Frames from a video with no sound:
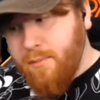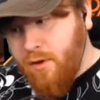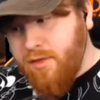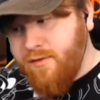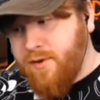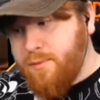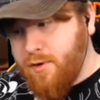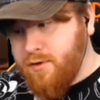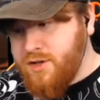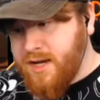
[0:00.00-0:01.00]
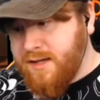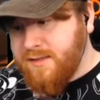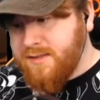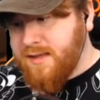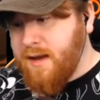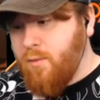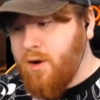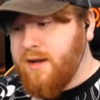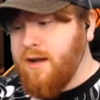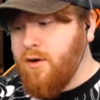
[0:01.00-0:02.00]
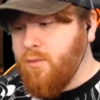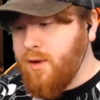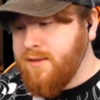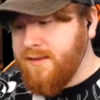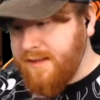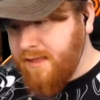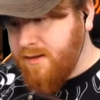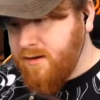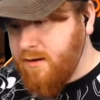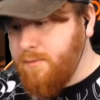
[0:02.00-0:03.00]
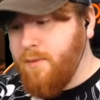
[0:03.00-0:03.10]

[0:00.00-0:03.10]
both of our projects and working on one together,